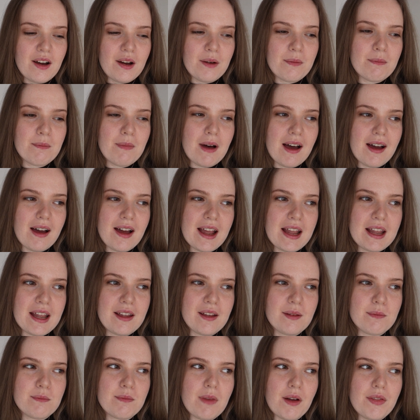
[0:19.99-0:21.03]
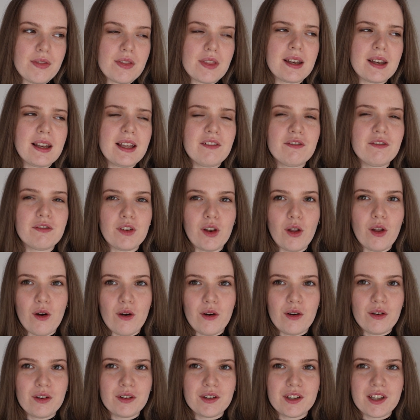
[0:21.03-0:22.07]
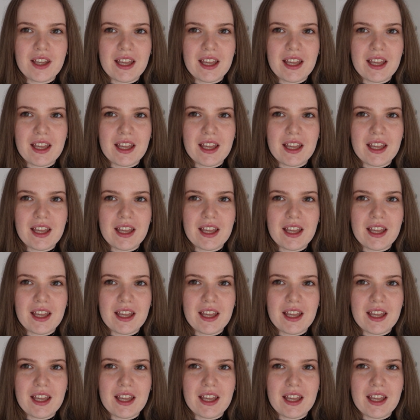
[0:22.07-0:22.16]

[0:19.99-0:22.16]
My monthly vlog